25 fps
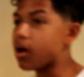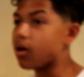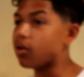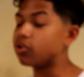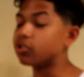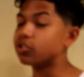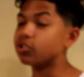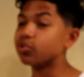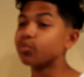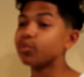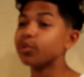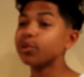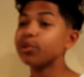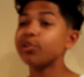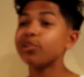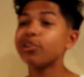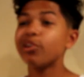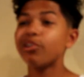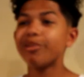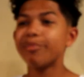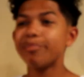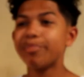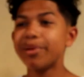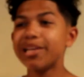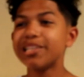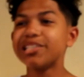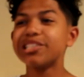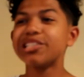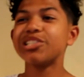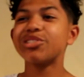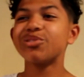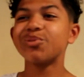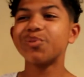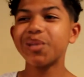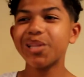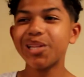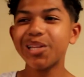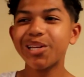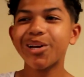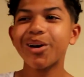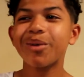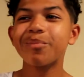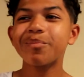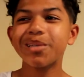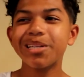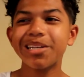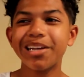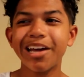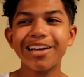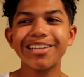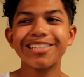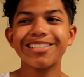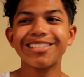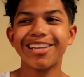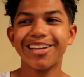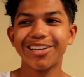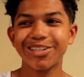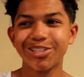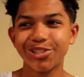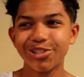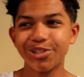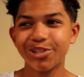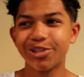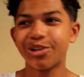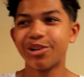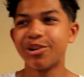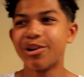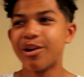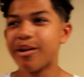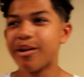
On the real though, the Pistons really gonna be nice next year.